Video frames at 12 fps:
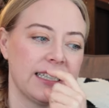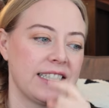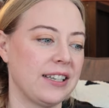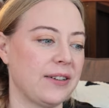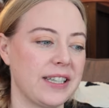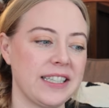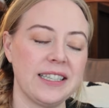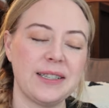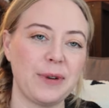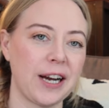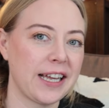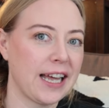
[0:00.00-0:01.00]
So this is
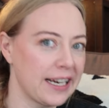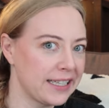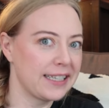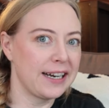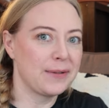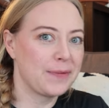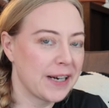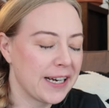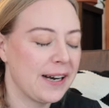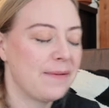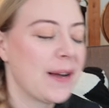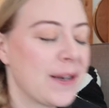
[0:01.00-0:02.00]
where I gotta start bringing
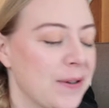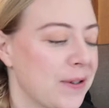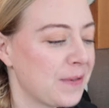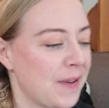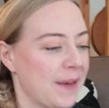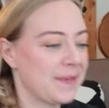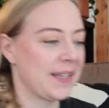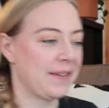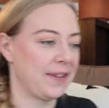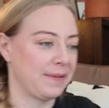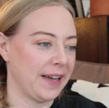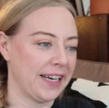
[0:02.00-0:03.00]
up my Google Maps,
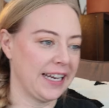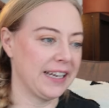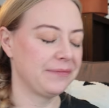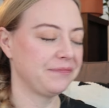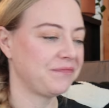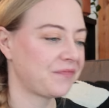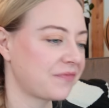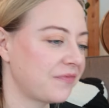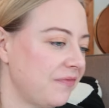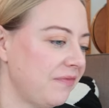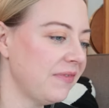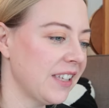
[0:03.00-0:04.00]
everybody,
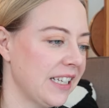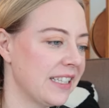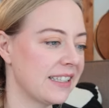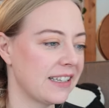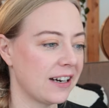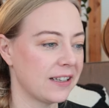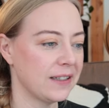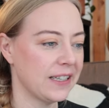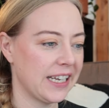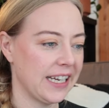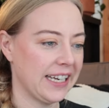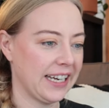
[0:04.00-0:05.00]
and start
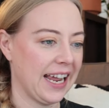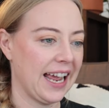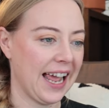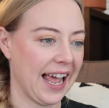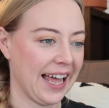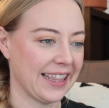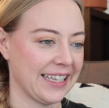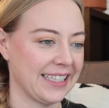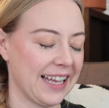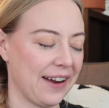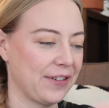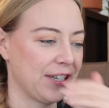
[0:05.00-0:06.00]
looking at these
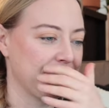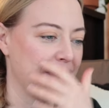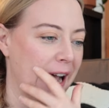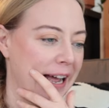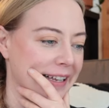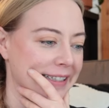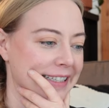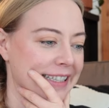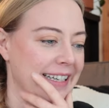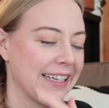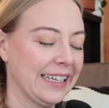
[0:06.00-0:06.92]
average miles.